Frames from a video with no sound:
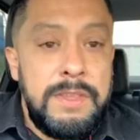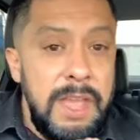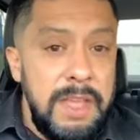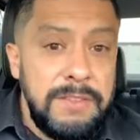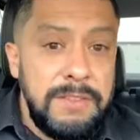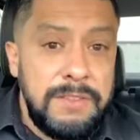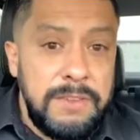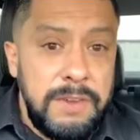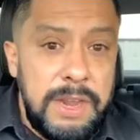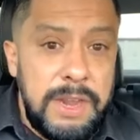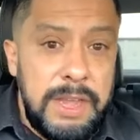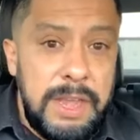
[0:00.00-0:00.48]

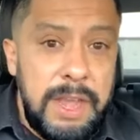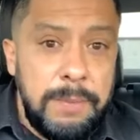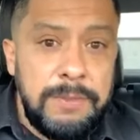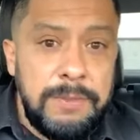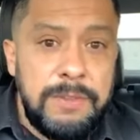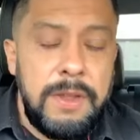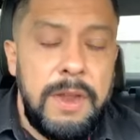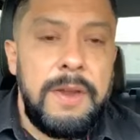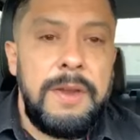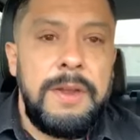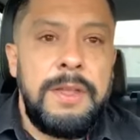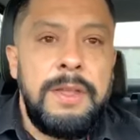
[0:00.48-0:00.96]

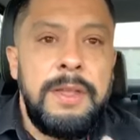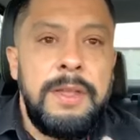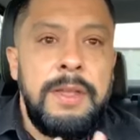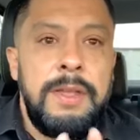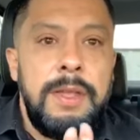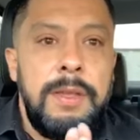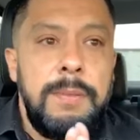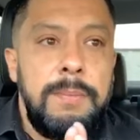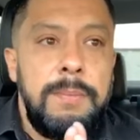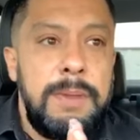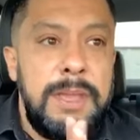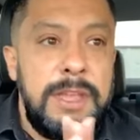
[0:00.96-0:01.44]
yesterday,
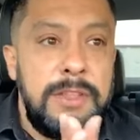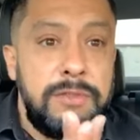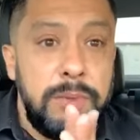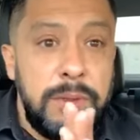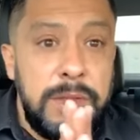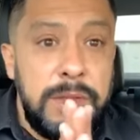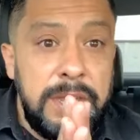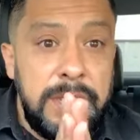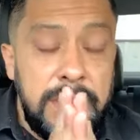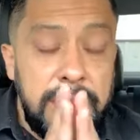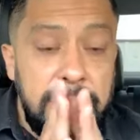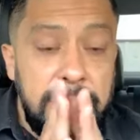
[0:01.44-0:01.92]

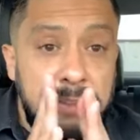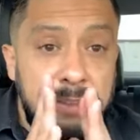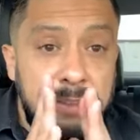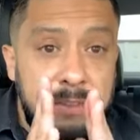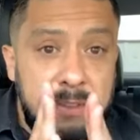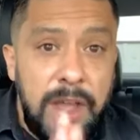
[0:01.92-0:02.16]
between